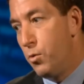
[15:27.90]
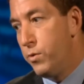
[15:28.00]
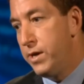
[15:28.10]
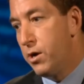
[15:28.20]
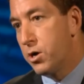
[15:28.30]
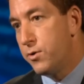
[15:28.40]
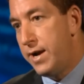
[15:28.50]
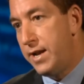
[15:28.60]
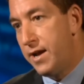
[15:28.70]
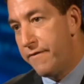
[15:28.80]
We are
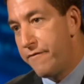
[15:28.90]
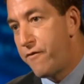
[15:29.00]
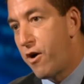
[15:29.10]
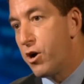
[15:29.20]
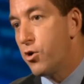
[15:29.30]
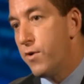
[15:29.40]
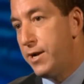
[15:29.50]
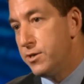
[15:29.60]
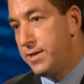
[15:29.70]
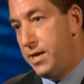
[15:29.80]
creating a far
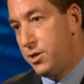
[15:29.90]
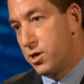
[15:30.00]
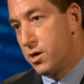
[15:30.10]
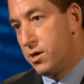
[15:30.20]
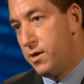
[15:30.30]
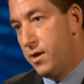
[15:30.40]
greater danger